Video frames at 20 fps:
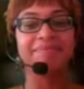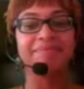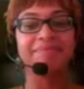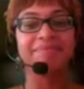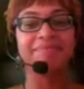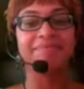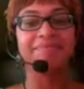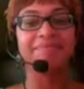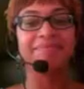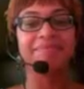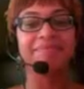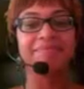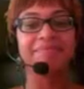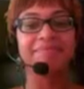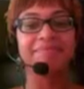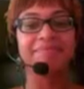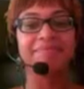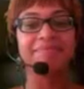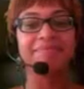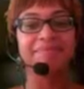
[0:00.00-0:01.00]

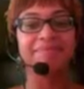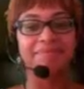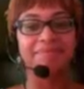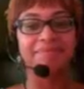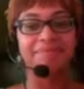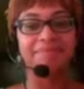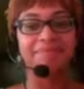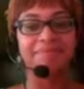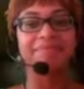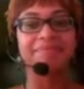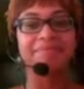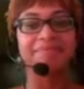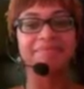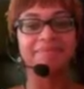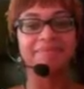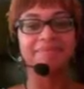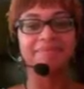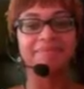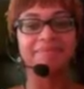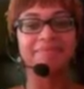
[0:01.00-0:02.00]

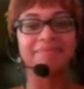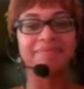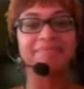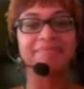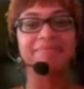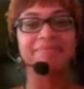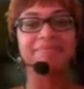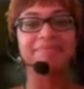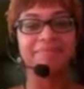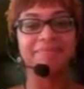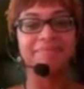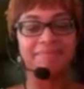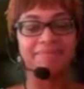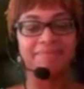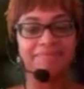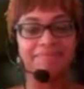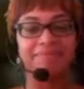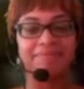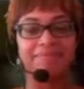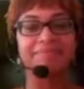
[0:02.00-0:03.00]

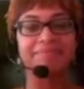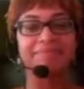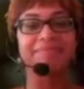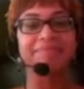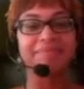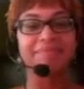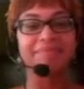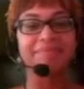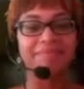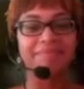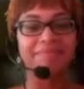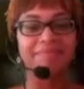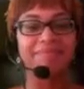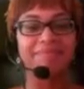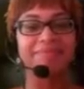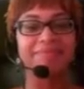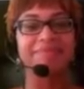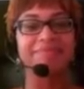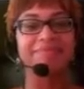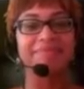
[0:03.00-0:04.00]

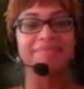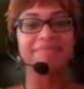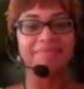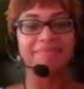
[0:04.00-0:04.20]
This person isn't speaking.